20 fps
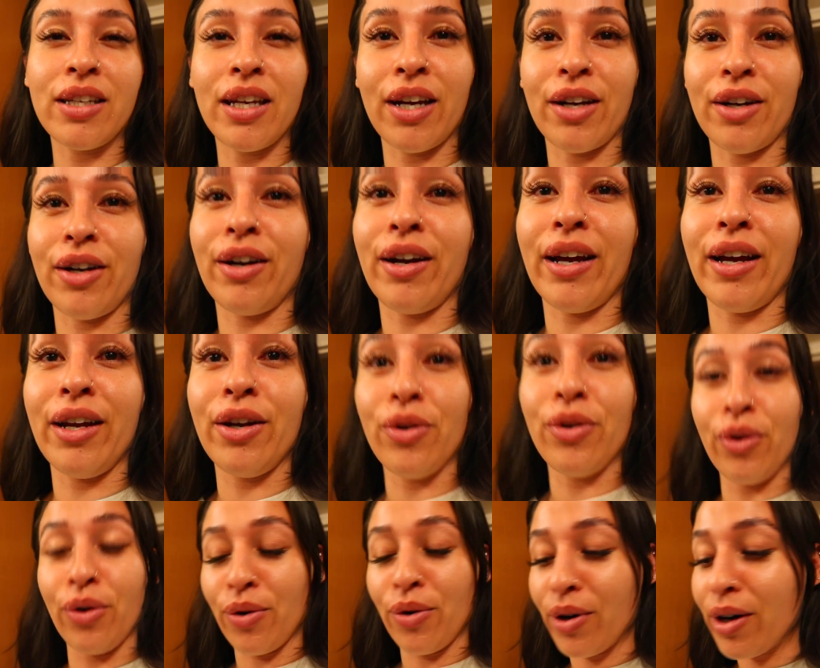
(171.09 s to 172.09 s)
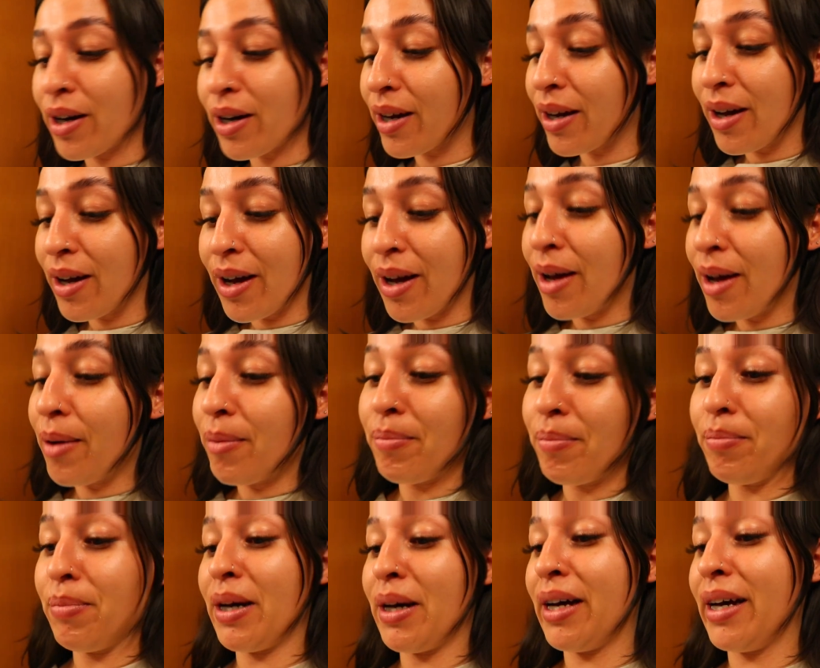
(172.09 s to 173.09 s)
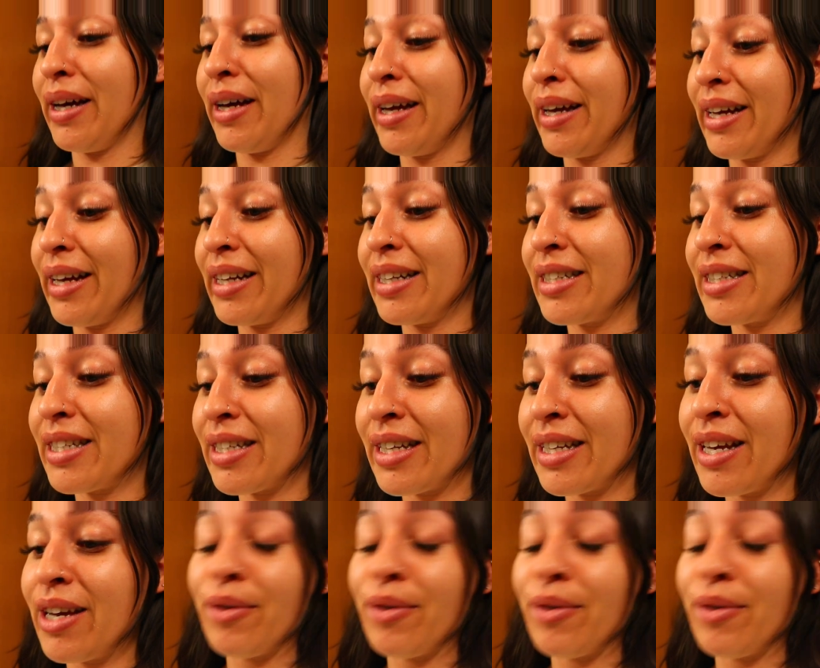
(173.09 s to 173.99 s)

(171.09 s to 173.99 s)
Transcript: here in New York, but